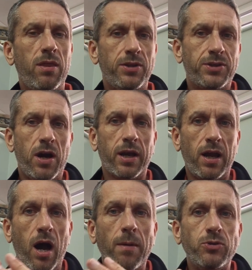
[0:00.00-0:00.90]
The target
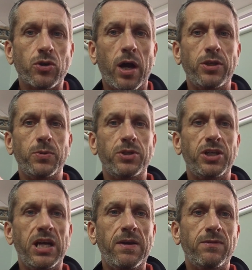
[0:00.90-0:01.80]
I'm trying to achieve